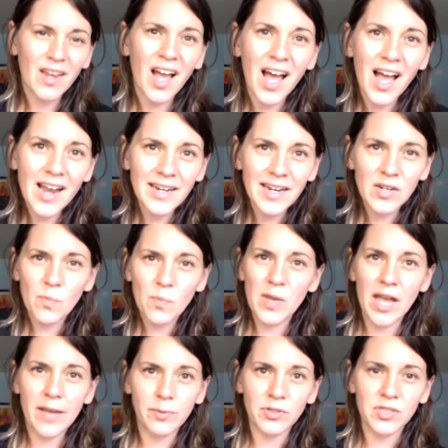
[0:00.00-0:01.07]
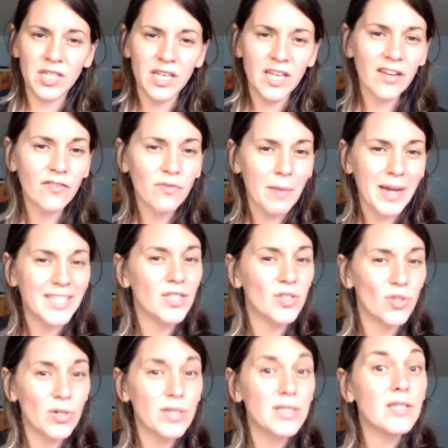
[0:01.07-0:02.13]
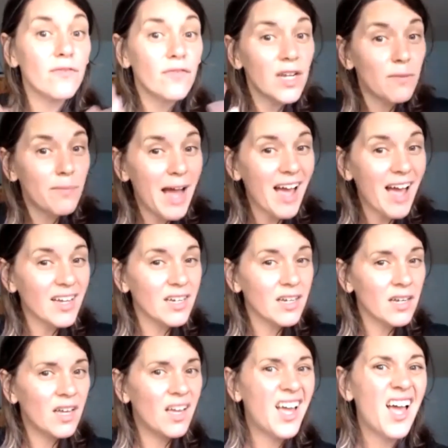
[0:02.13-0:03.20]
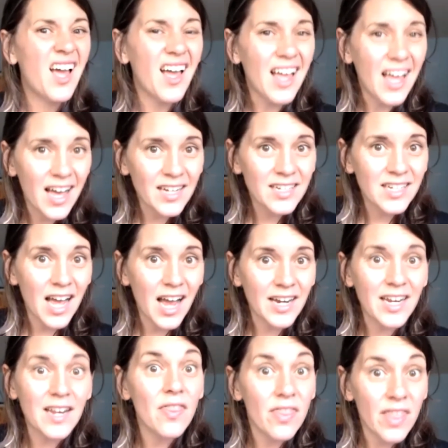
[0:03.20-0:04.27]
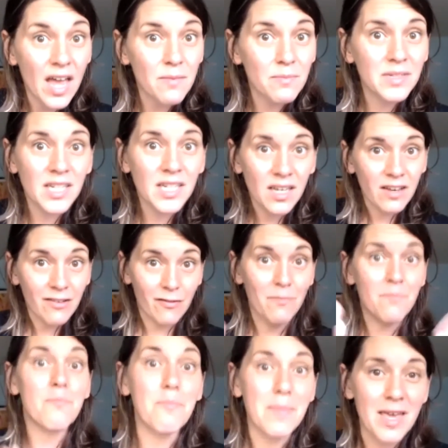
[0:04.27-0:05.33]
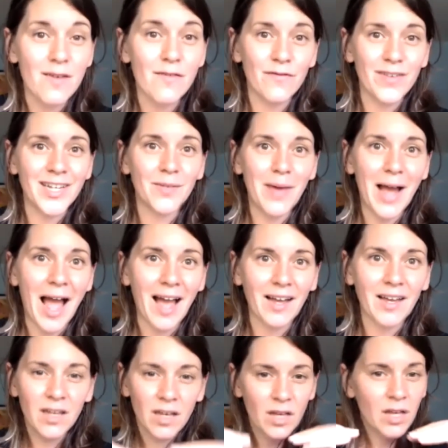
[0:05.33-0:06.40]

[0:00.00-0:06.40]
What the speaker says: I need to be able to give my students feedback, and I need them to give me feedback.